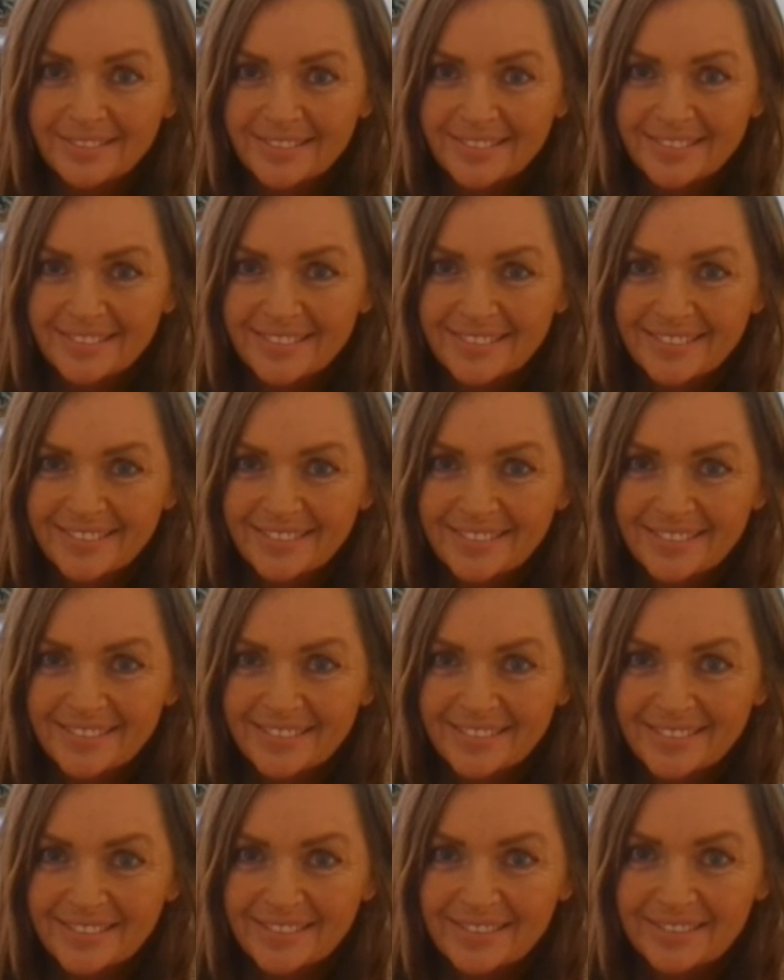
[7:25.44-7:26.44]

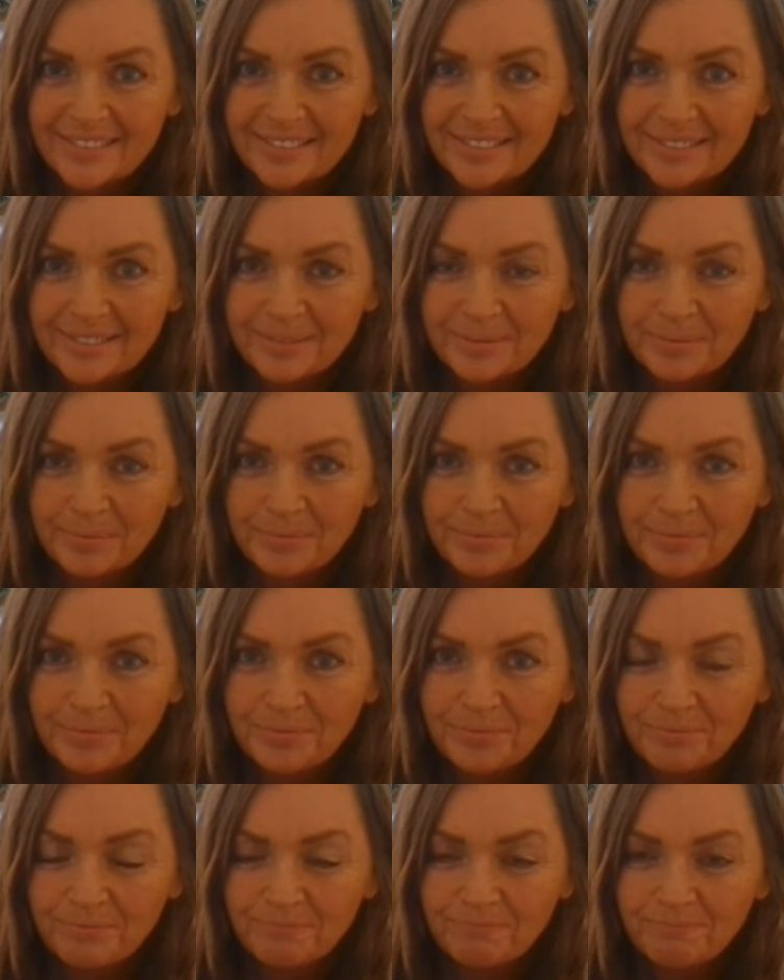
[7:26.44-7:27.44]

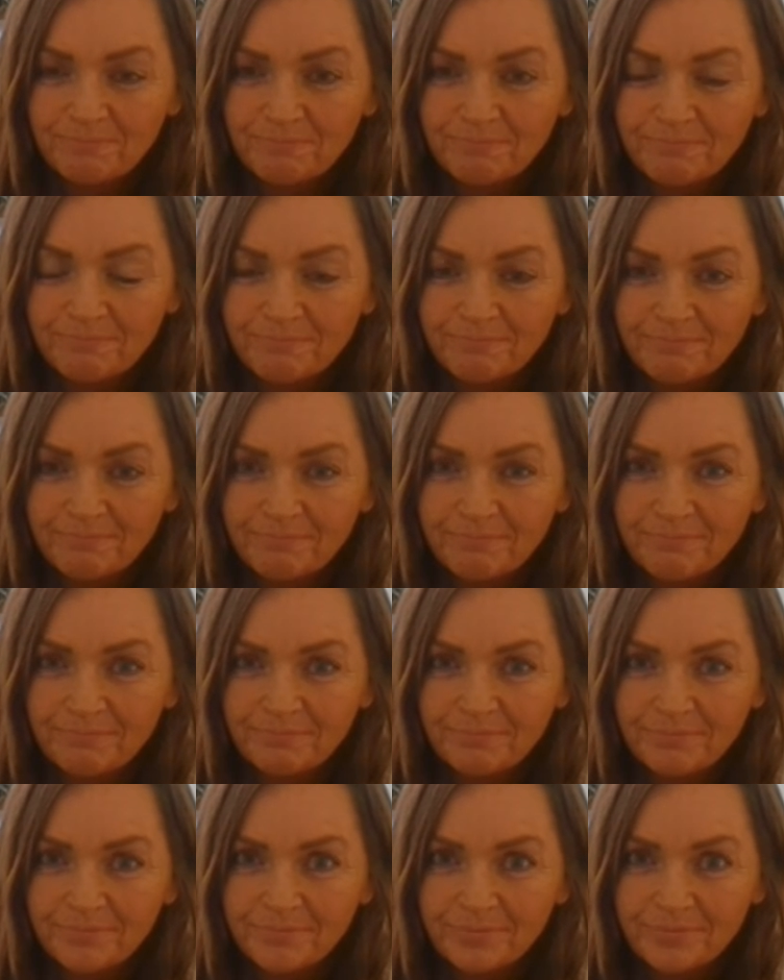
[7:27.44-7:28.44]

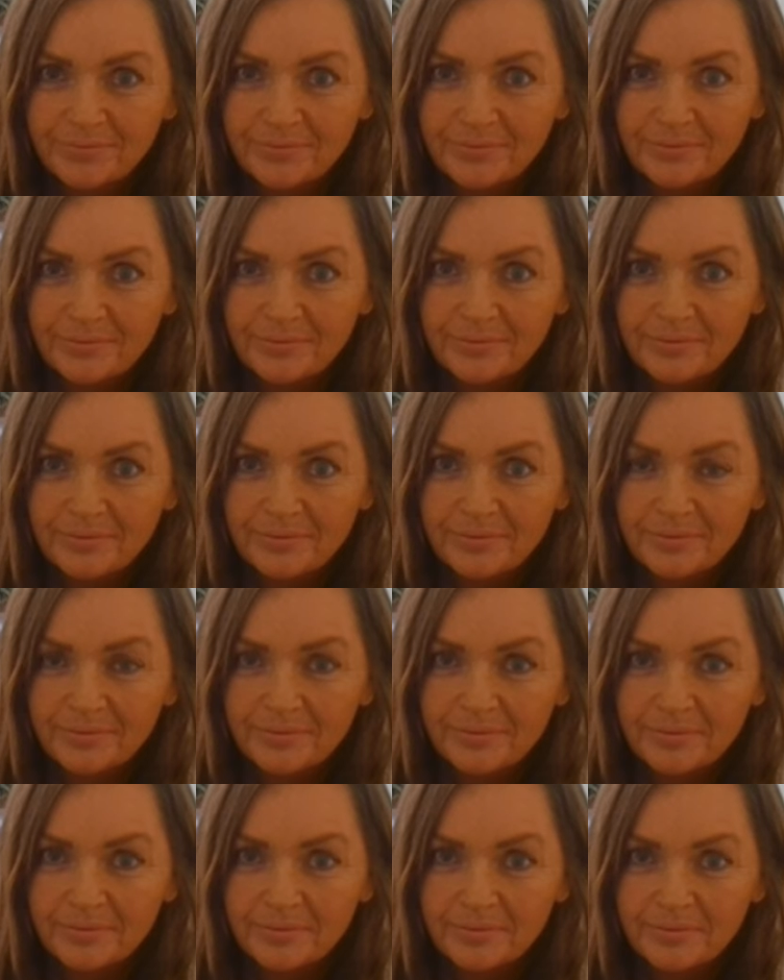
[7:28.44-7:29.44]

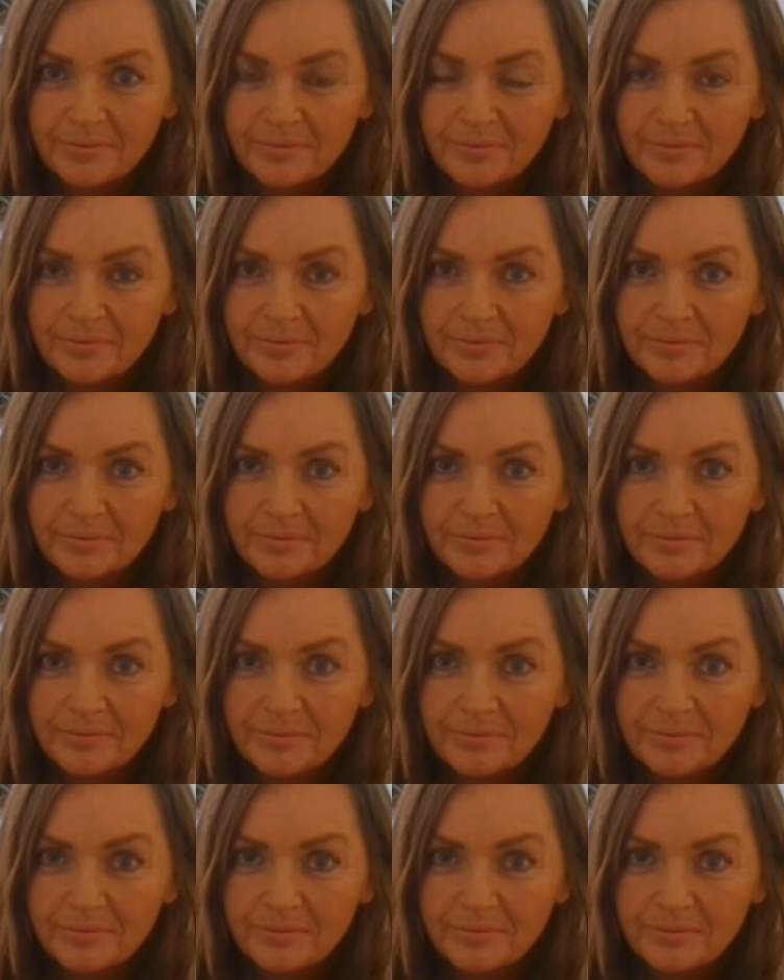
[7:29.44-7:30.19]
[no speech]